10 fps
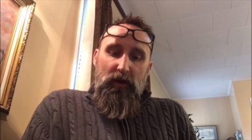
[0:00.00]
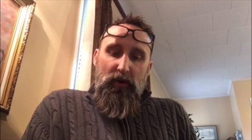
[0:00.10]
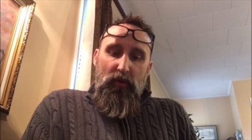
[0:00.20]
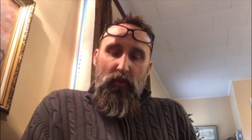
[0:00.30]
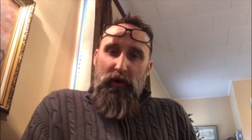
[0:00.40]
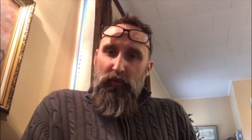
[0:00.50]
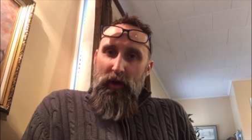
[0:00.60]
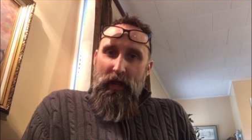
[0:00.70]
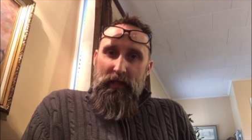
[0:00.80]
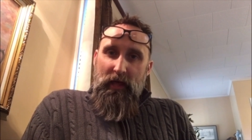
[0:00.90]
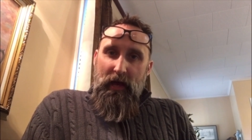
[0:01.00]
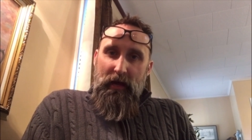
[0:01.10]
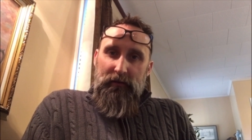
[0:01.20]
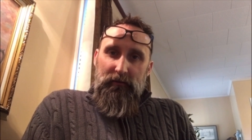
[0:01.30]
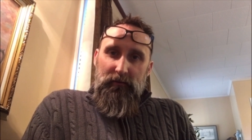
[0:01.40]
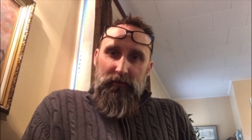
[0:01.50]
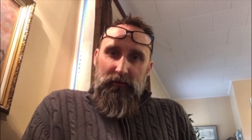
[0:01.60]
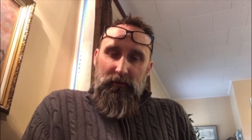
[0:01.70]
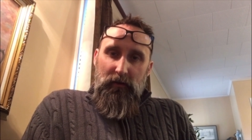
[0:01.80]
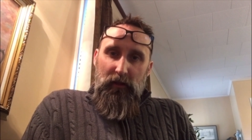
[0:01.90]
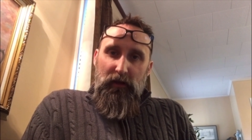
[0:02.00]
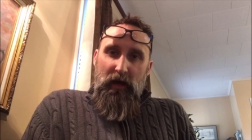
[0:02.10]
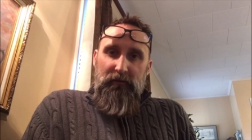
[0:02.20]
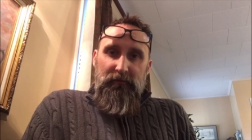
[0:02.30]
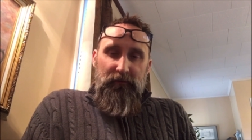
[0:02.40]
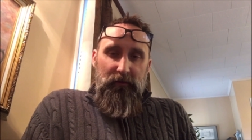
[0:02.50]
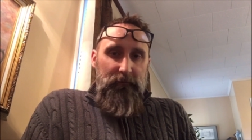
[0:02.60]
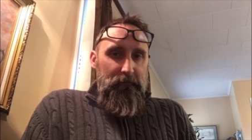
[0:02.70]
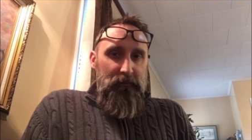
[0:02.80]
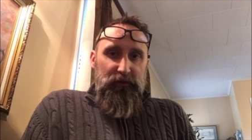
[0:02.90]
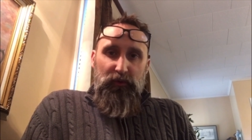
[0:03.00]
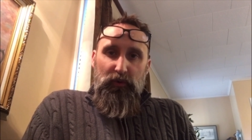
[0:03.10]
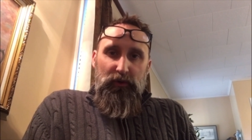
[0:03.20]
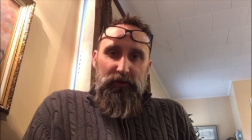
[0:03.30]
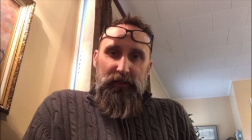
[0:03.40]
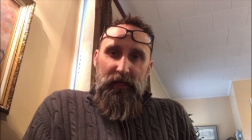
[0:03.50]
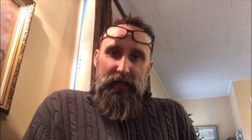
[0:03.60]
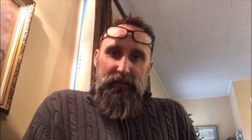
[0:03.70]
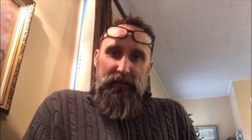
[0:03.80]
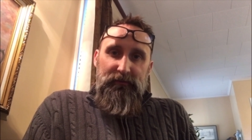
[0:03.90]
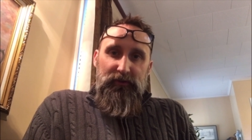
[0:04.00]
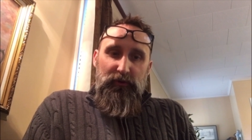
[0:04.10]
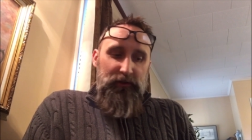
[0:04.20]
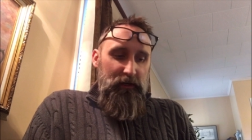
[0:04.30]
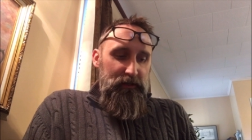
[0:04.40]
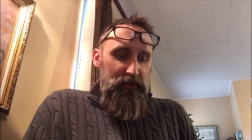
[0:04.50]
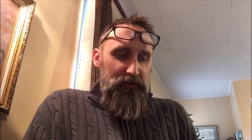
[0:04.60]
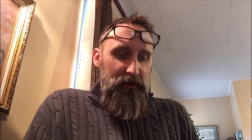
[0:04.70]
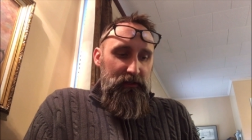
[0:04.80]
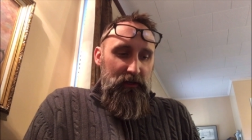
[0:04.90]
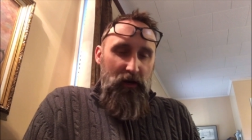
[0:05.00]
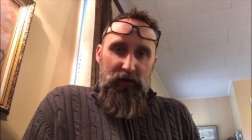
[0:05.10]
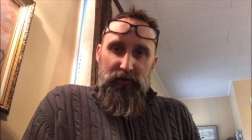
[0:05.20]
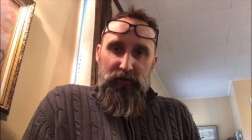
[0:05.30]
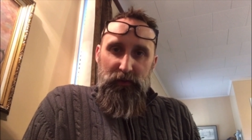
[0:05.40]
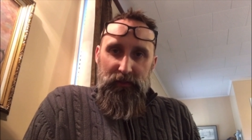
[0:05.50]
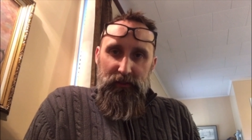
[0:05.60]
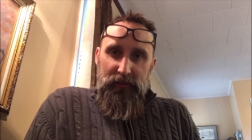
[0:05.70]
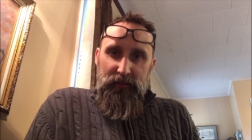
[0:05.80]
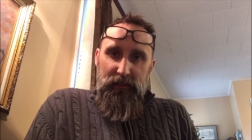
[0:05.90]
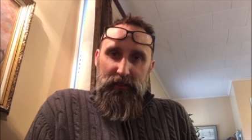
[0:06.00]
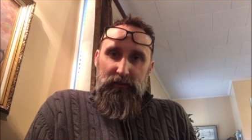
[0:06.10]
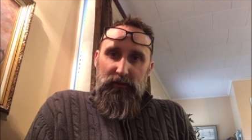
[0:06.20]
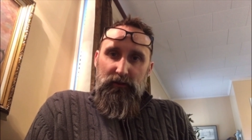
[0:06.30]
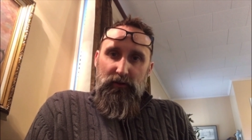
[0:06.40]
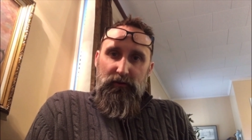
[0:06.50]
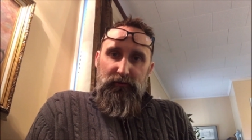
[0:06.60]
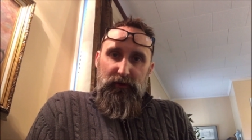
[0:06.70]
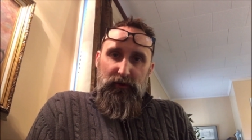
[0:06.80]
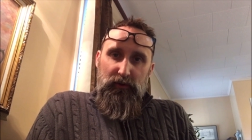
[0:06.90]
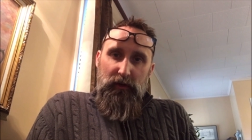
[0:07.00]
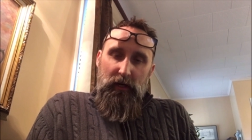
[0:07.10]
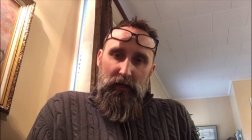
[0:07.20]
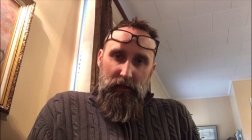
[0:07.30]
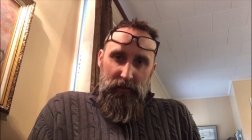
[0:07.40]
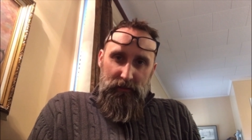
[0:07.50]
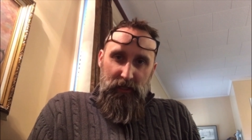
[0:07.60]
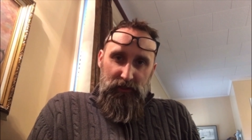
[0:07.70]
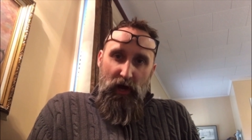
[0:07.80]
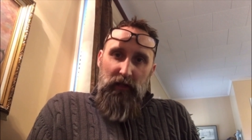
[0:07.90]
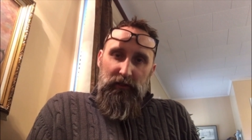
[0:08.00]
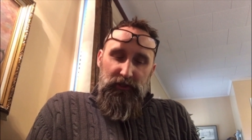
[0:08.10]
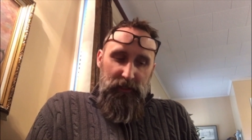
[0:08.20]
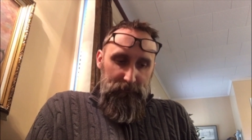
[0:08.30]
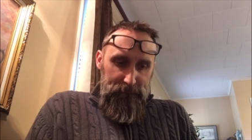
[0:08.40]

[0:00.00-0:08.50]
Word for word: One way that a lot of schools and even schools in our district are doing this is through technology,